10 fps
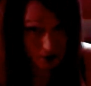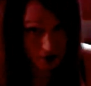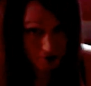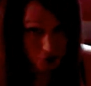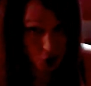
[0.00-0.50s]

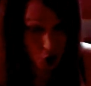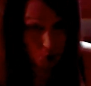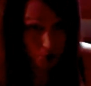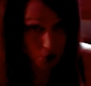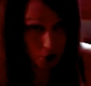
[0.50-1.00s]
if you
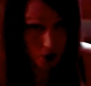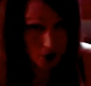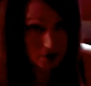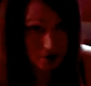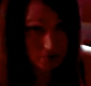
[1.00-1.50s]
put
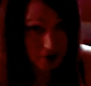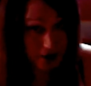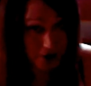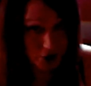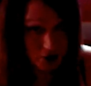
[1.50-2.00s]

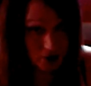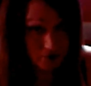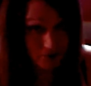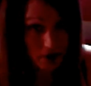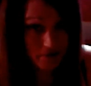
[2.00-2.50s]
temptation in
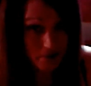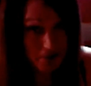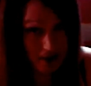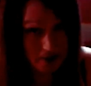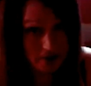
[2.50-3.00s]
front of a
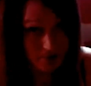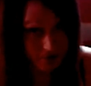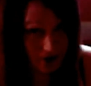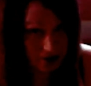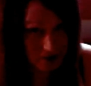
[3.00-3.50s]
man's
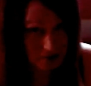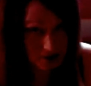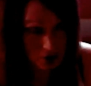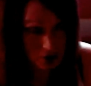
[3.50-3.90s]
face,